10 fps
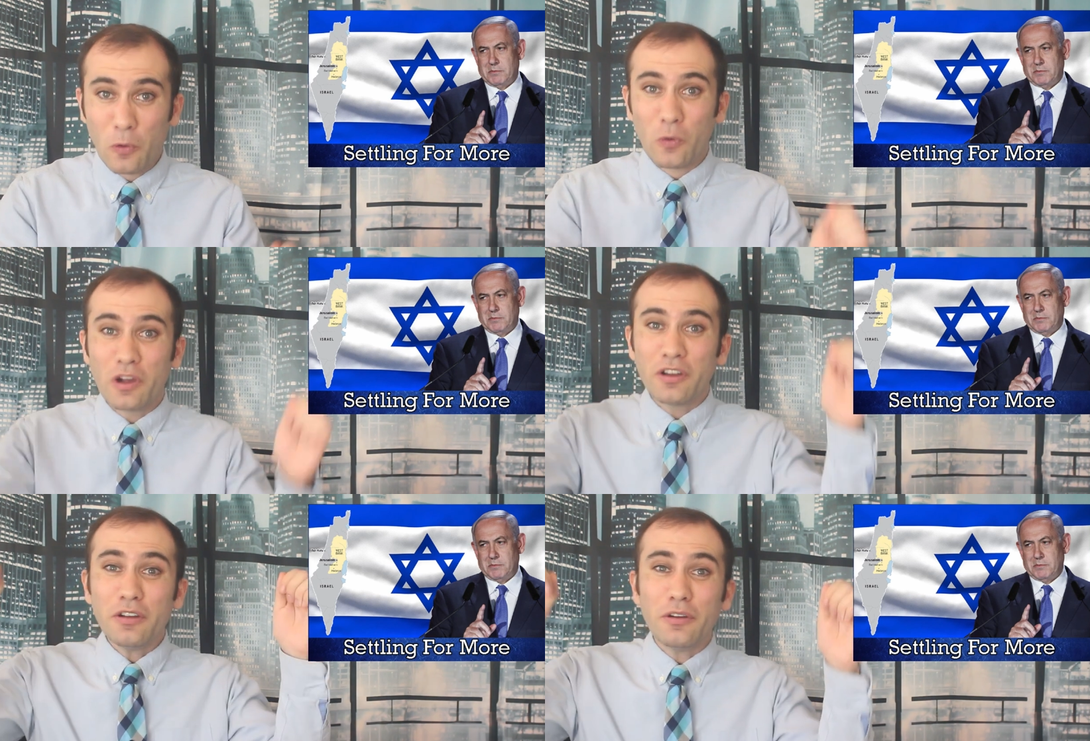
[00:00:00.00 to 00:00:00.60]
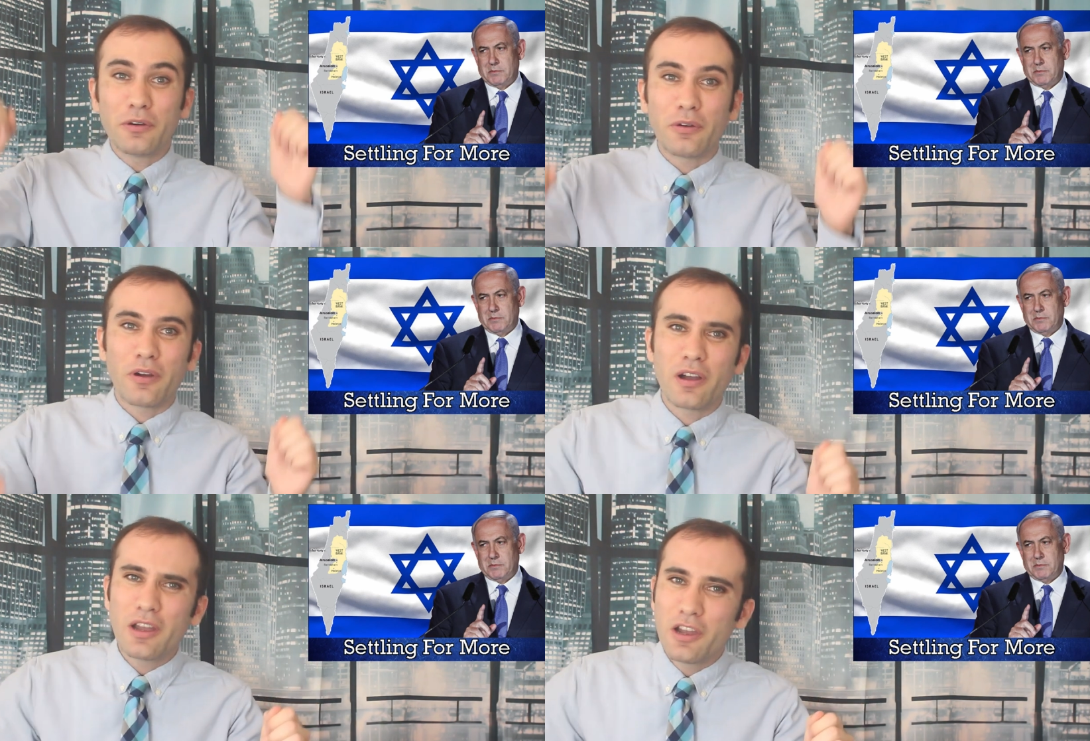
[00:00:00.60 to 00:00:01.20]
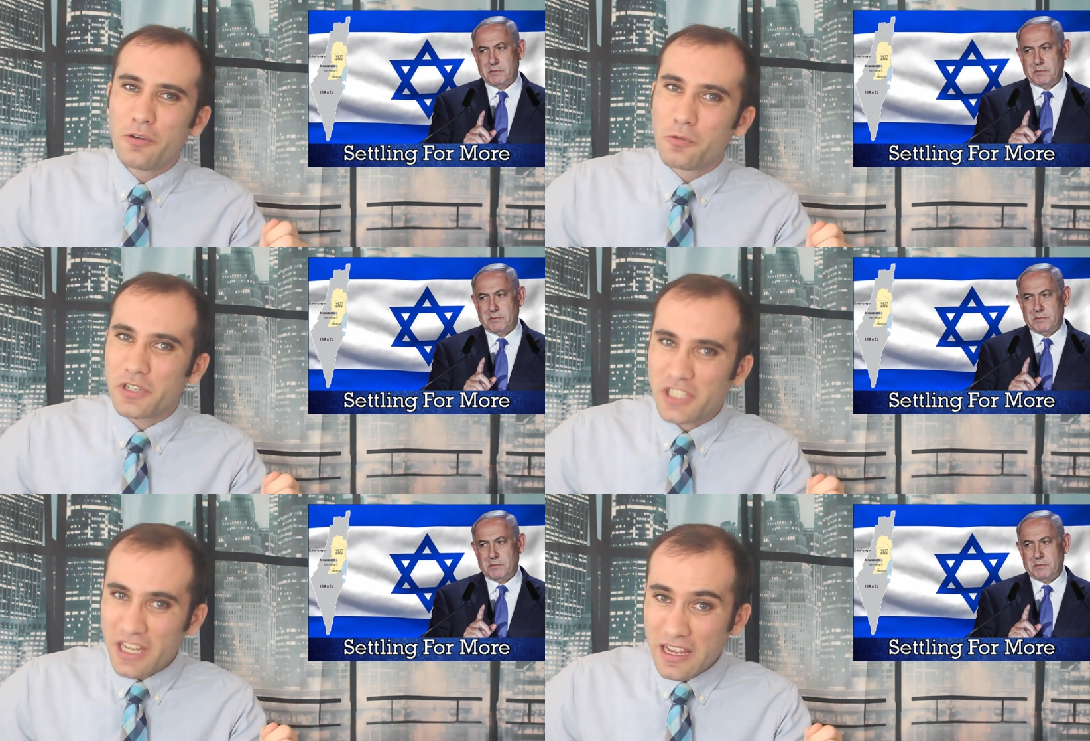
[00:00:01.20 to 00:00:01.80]
Speaker 1: woohoo!
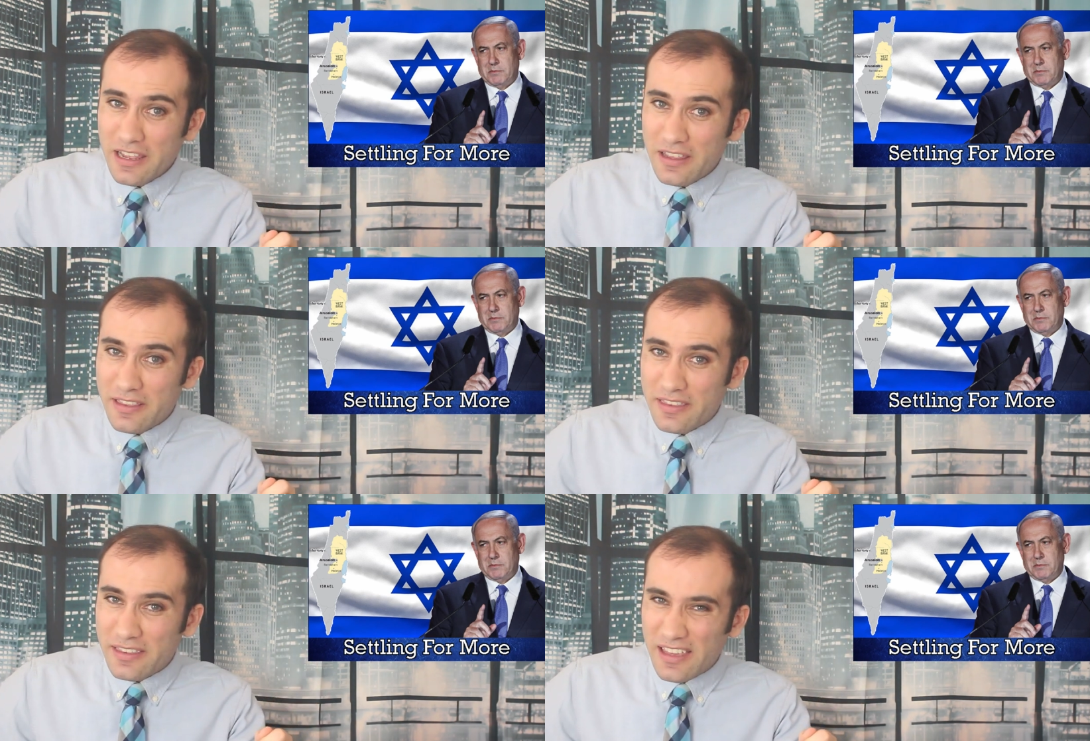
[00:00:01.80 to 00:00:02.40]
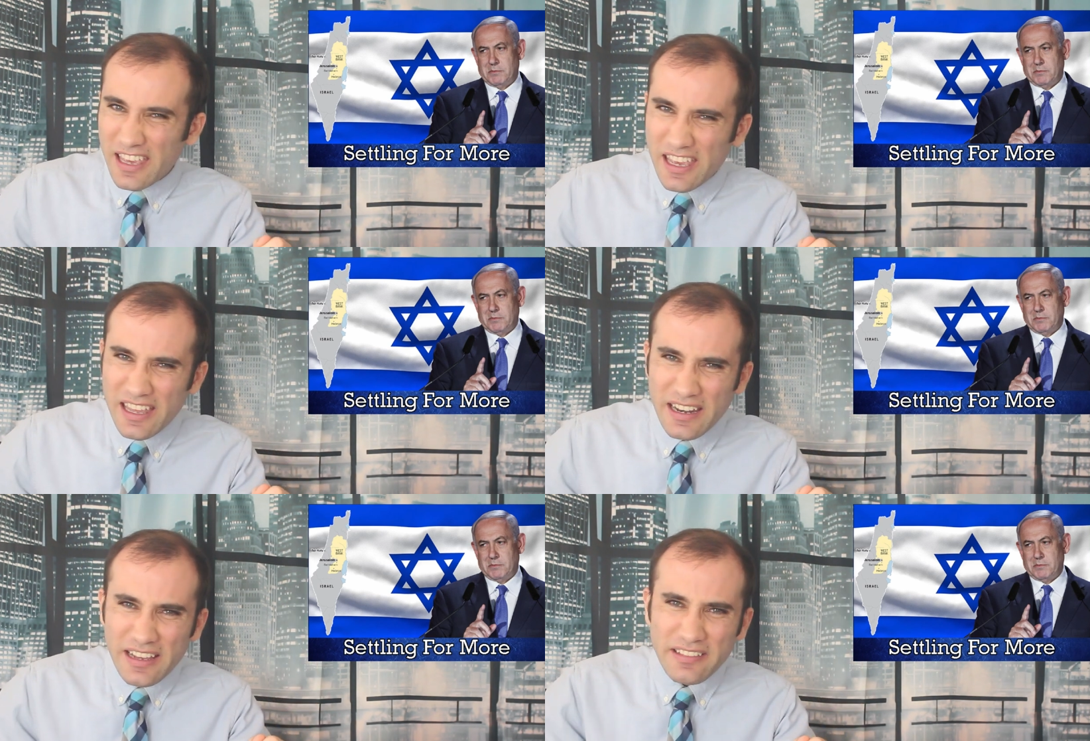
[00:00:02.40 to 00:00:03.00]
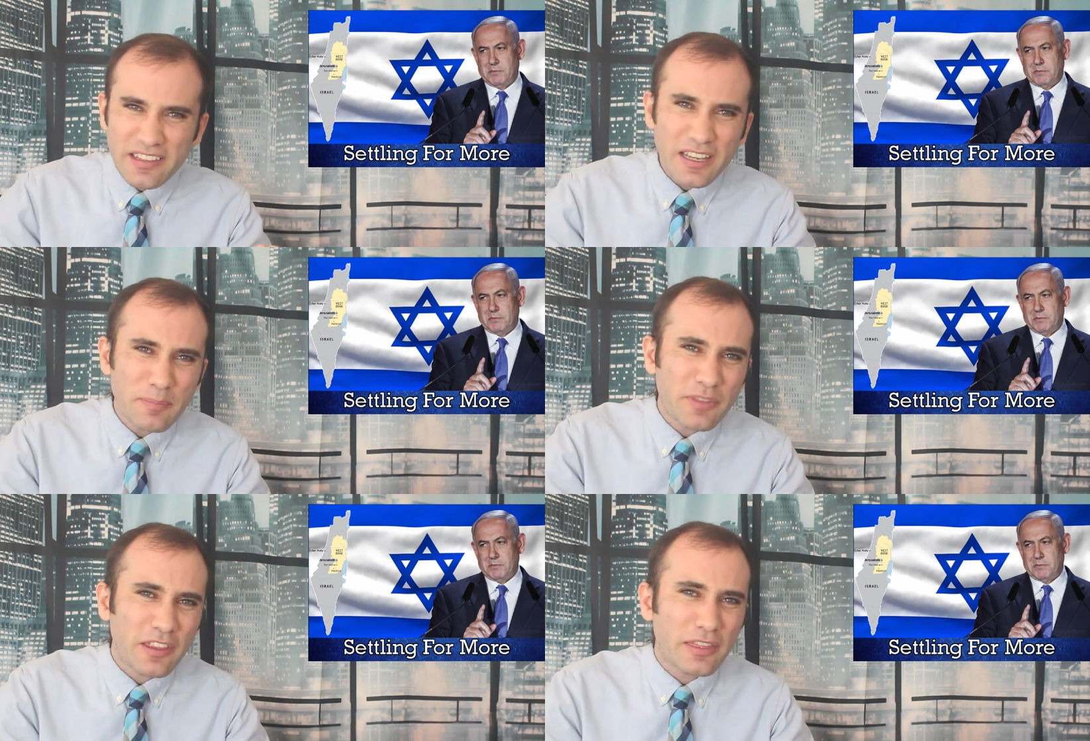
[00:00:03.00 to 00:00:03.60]
Which is
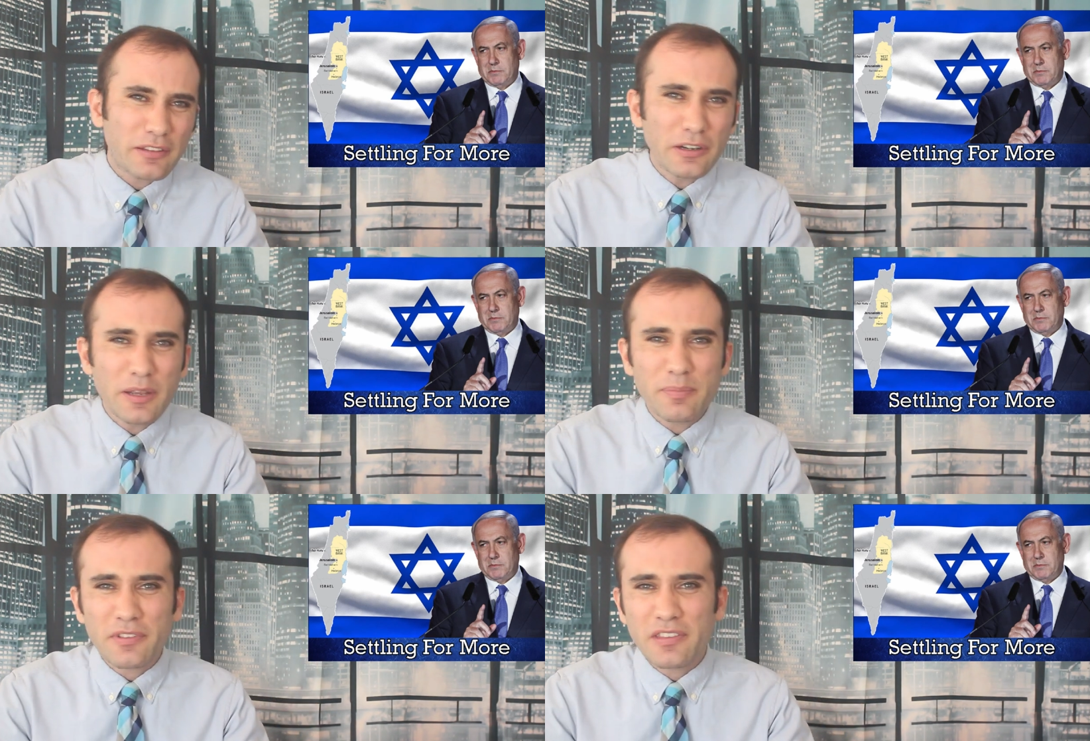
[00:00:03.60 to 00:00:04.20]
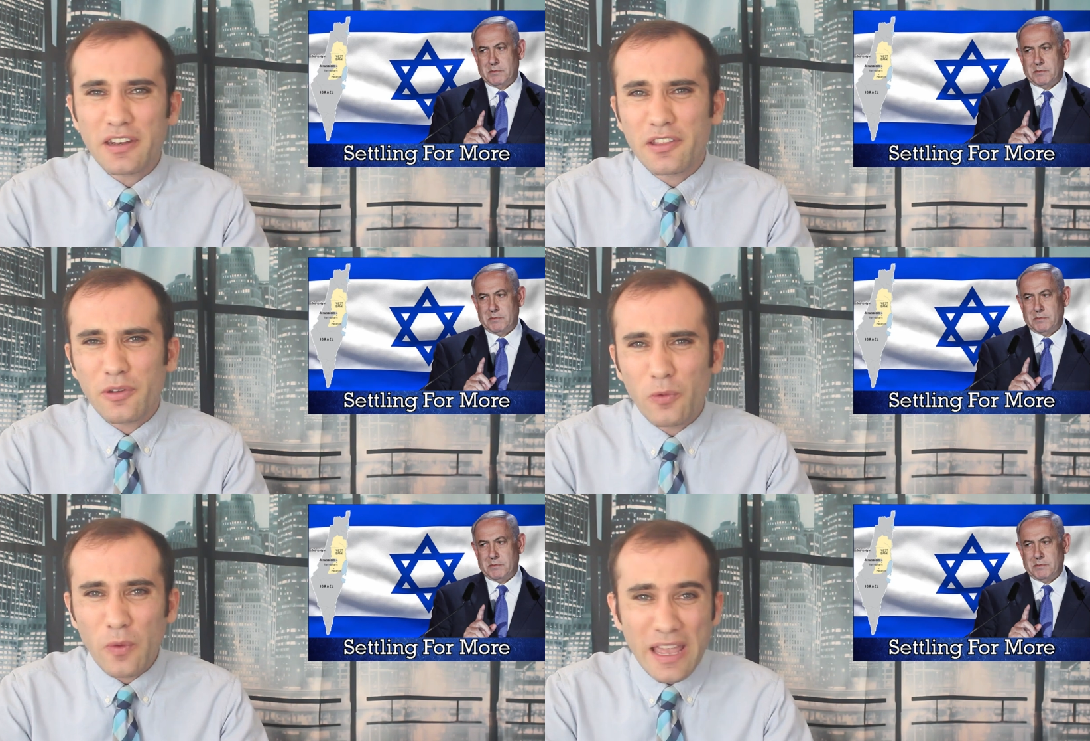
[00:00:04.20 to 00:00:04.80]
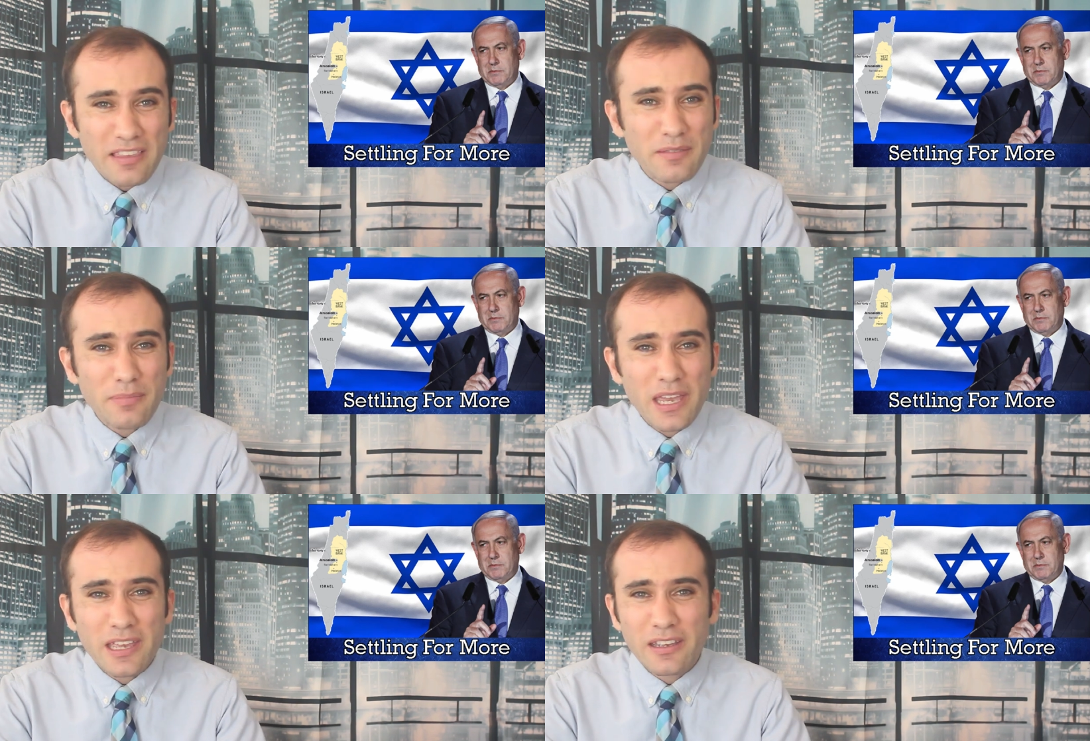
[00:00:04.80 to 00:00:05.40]
annexing up to thirty percent of the
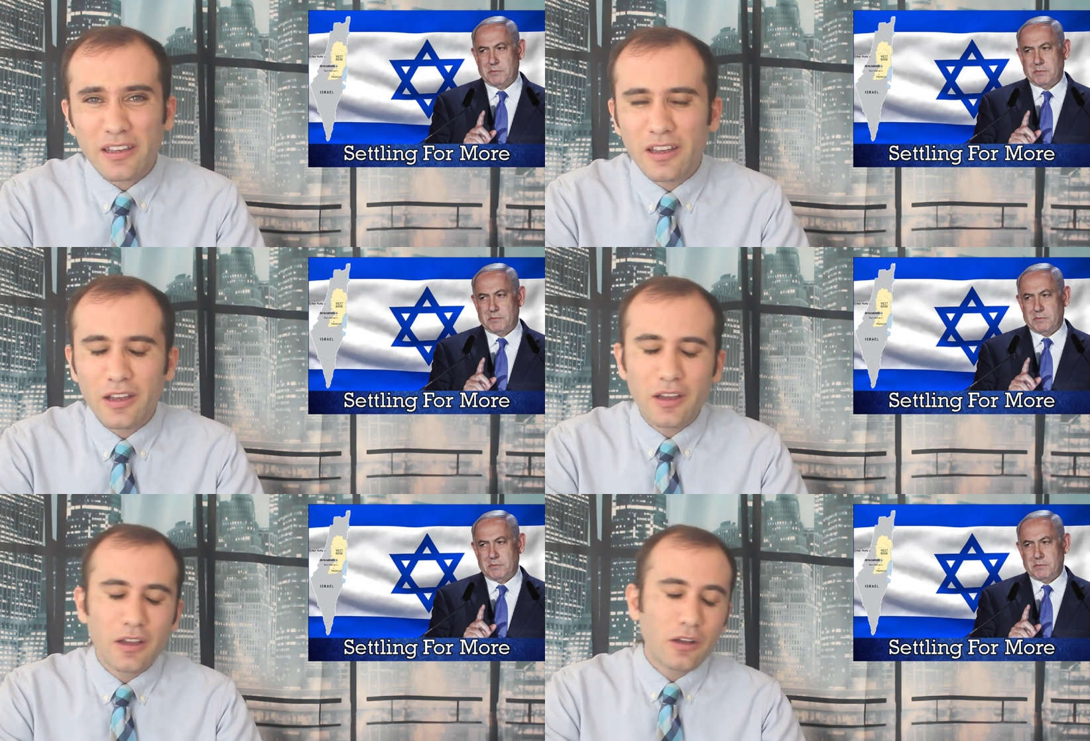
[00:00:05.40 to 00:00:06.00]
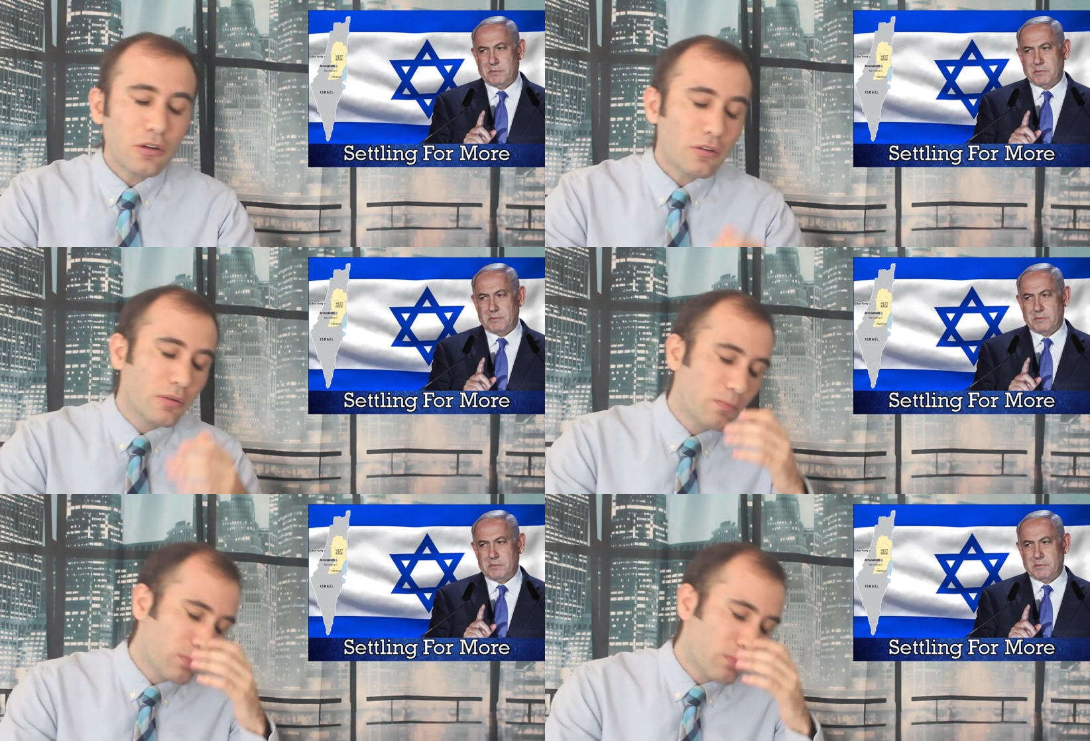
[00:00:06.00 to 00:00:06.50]
West Bank? Whew,